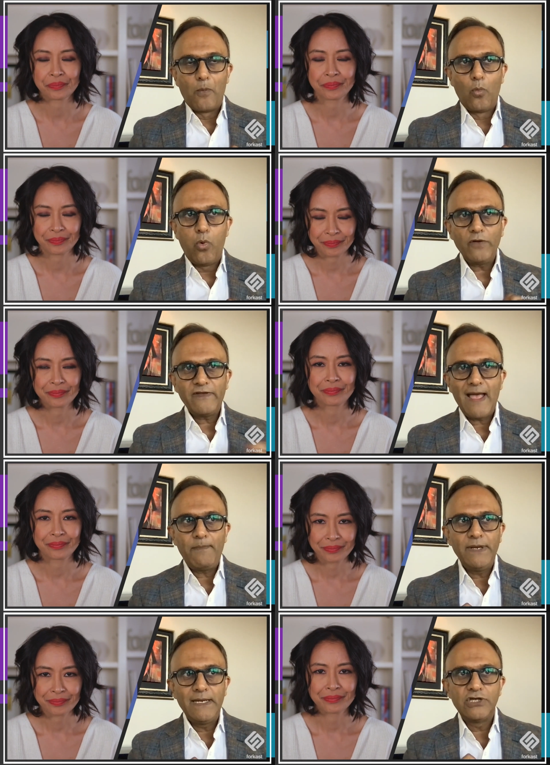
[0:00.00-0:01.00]
Speaker 1: what's
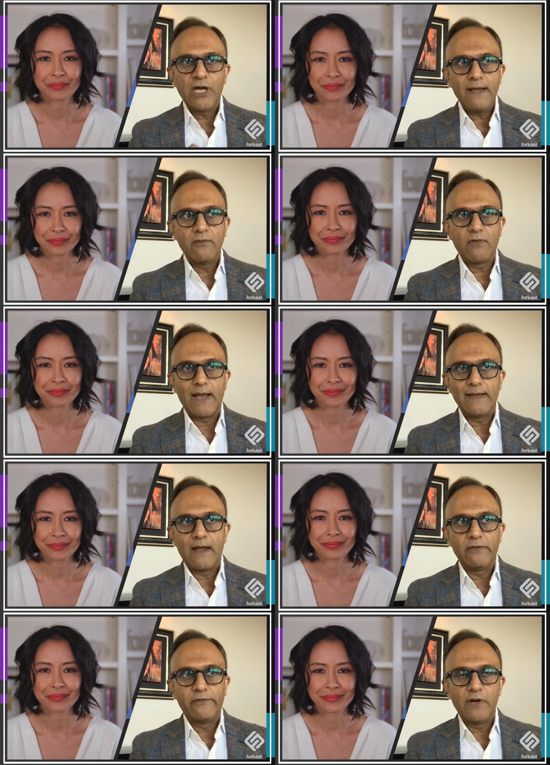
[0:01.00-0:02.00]
happening in China right
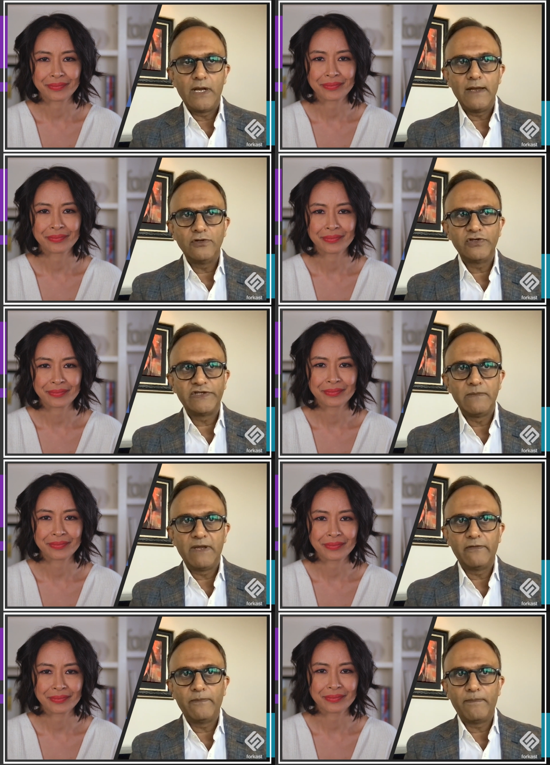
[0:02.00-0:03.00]
now is really interesting
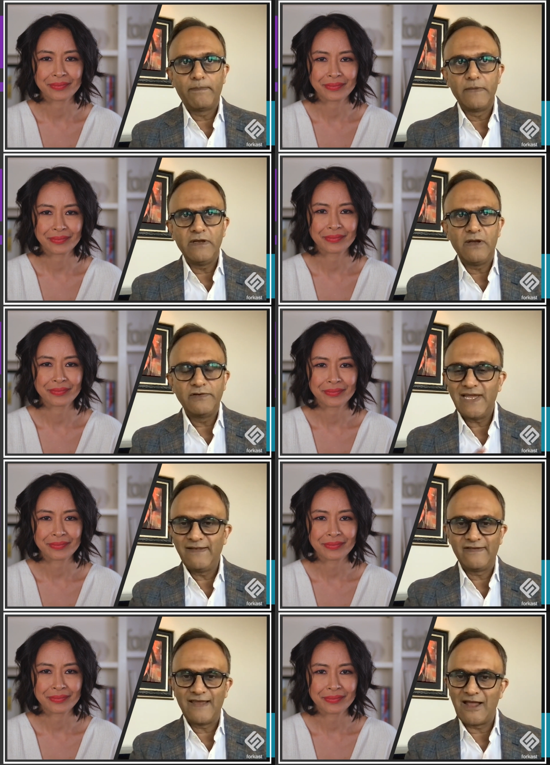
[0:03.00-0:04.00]
because, you know,
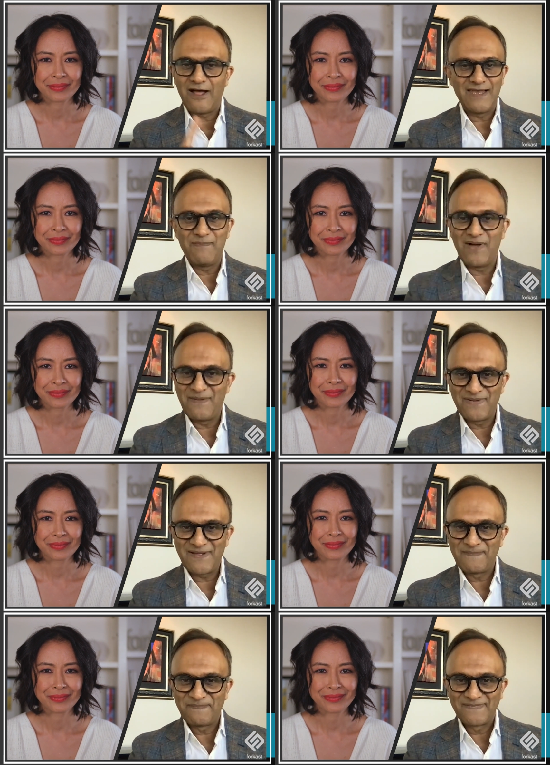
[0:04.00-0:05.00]
Tencent,
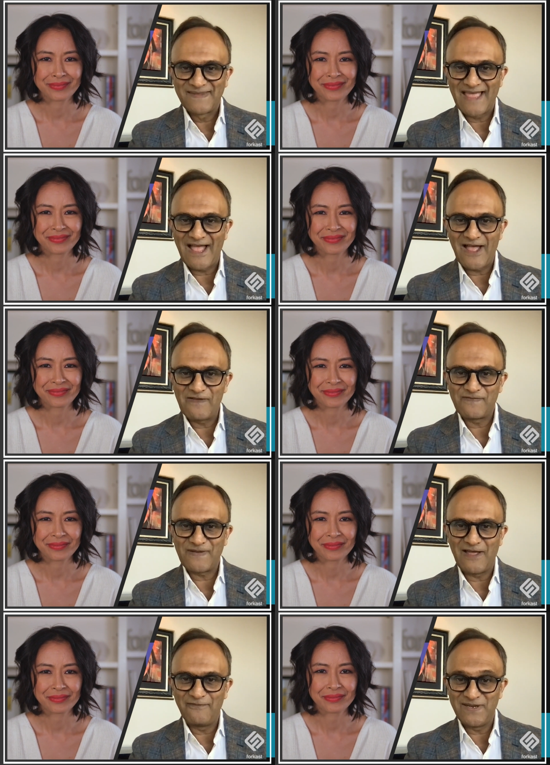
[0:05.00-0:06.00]
Alibaba
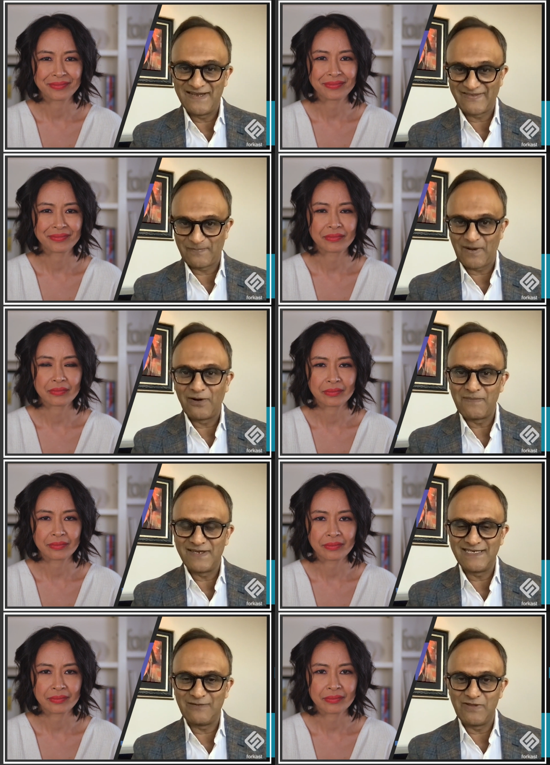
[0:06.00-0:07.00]
have been
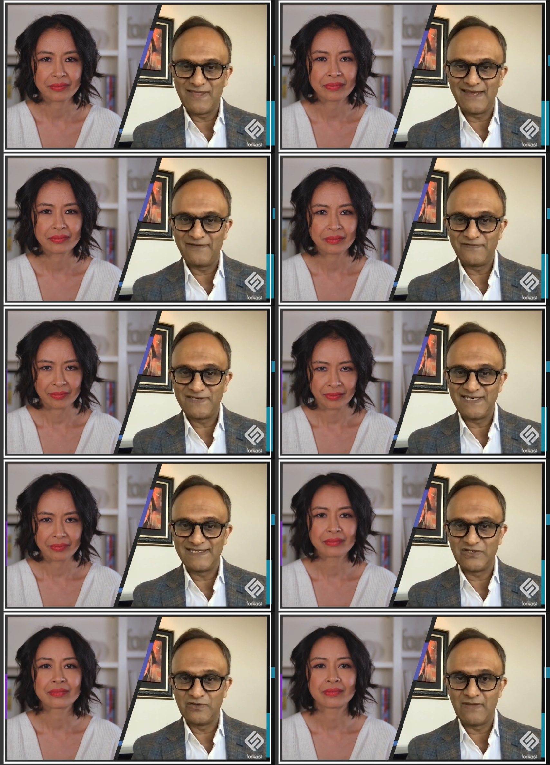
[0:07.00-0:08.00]
experimenting with NFTs,
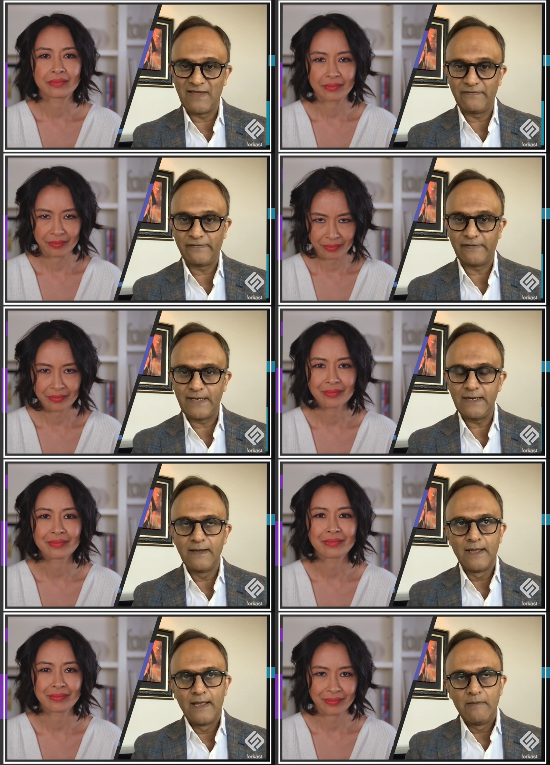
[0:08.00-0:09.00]
as you may have seen.
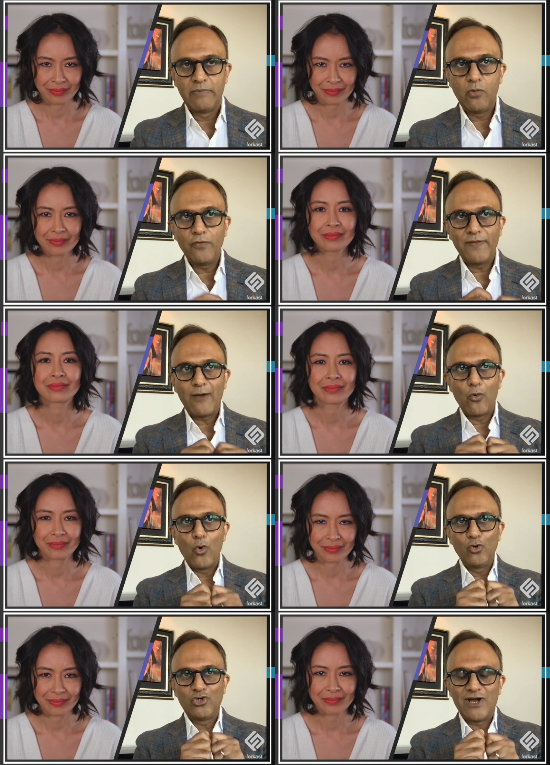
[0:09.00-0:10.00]
But what they're
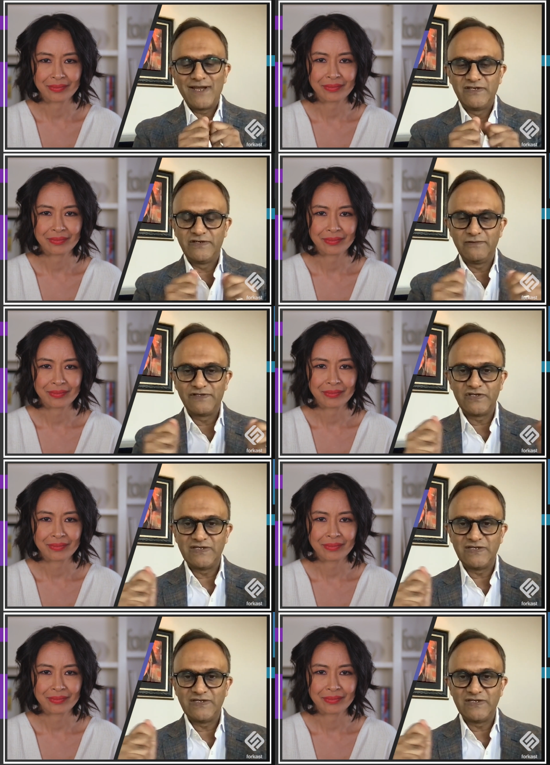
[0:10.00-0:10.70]
all trying to do is to